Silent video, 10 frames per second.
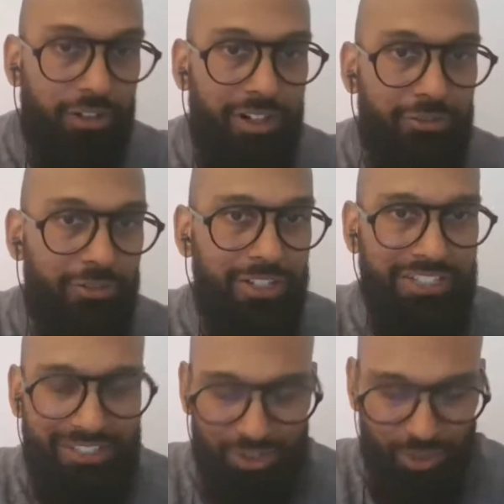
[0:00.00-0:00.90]
for
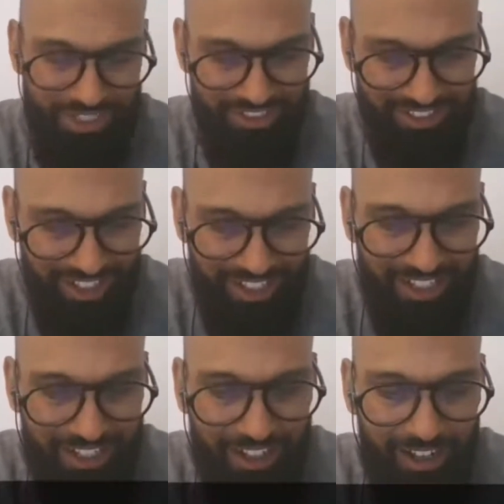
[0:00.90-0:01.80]
raising this question.
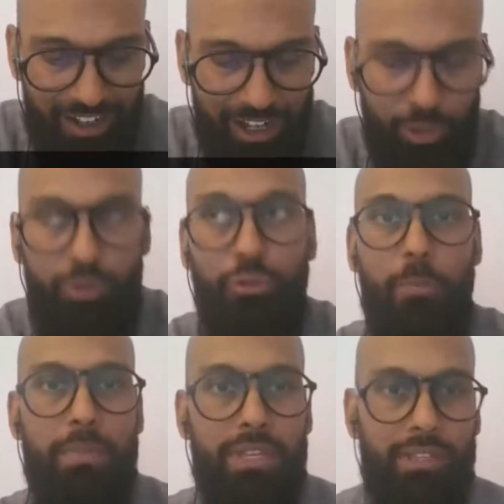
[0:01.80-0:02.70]
Look, for
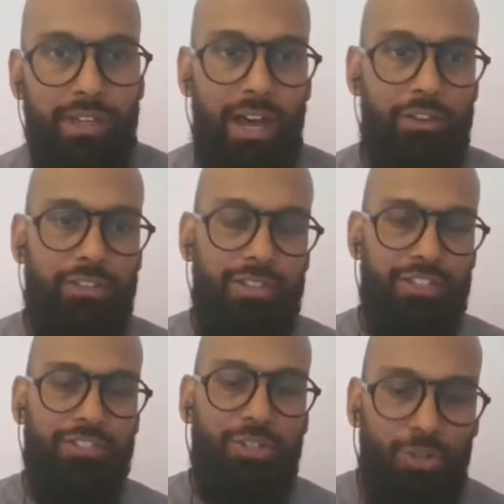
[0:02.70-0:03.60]
me, IoT
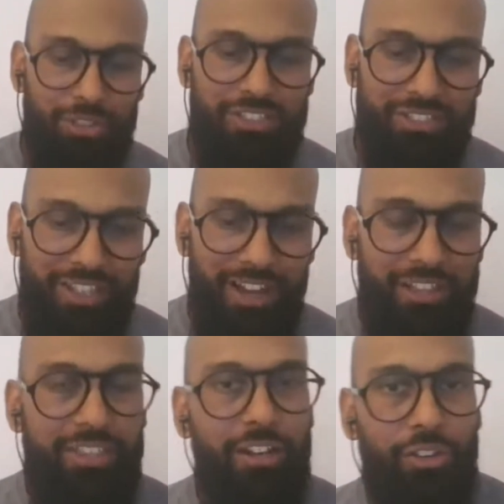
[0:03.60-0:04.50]
is the coolest
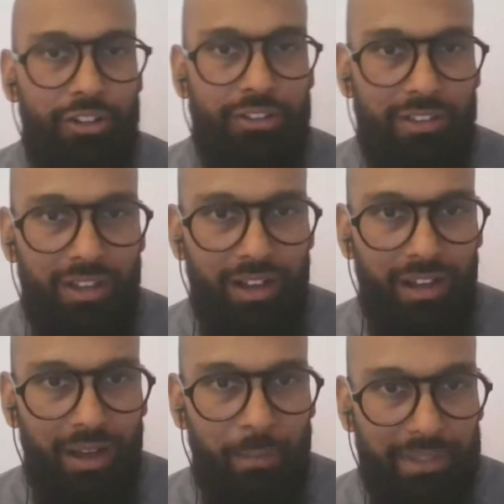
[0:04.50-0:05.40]
thing on earth.
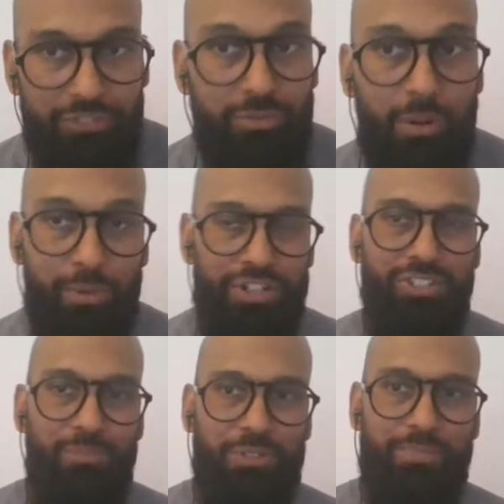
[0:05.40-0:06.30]
But that's from a
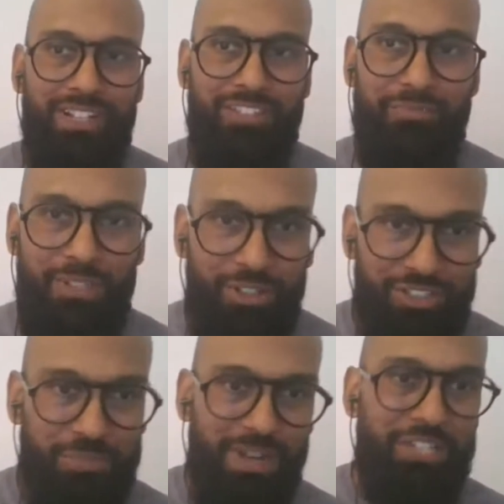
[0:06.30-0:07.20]
personal perspective because
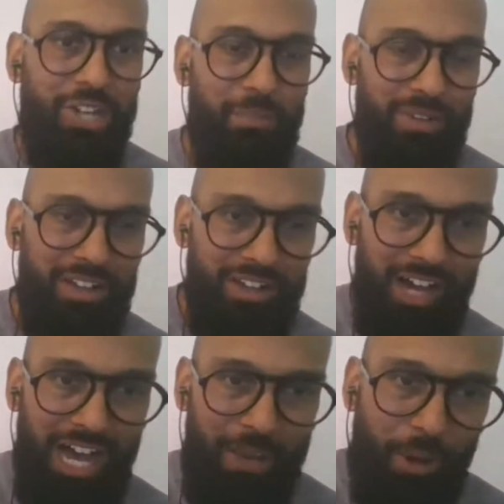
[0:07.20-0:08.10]
it's my job.
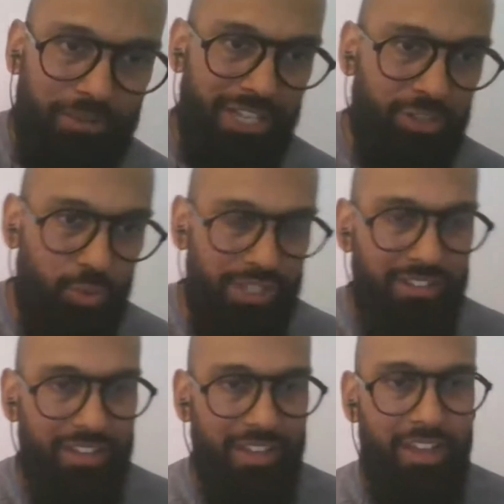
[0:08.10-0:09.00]
I'm obsessed with
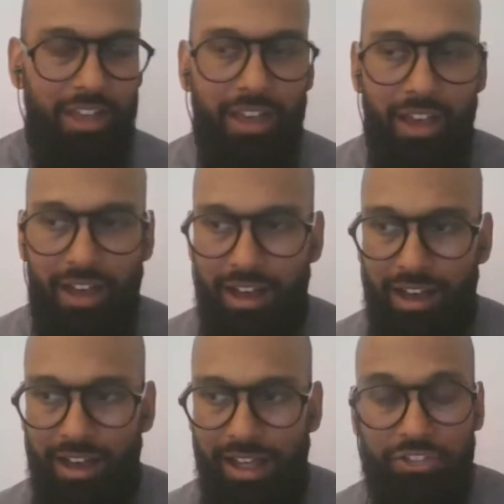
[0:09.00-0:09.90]
it.
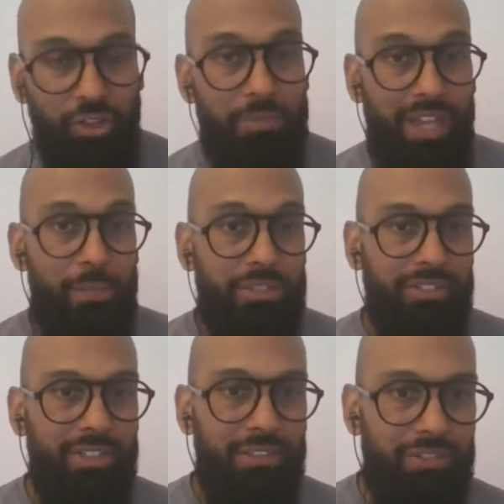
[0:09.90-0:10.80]
It sometimes
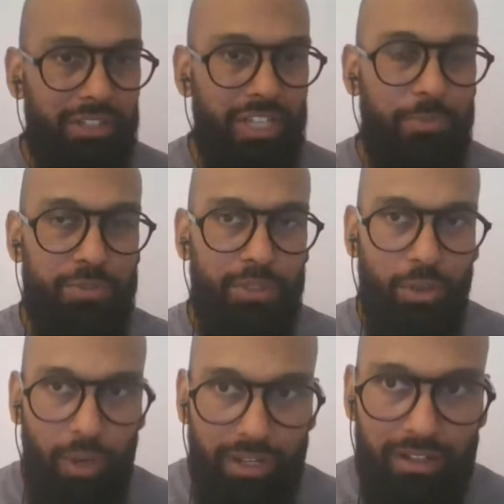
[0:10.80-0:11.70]
even keeps me
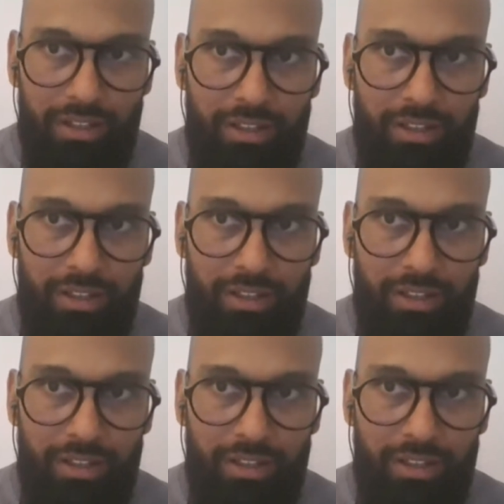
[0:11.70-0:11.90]
awake.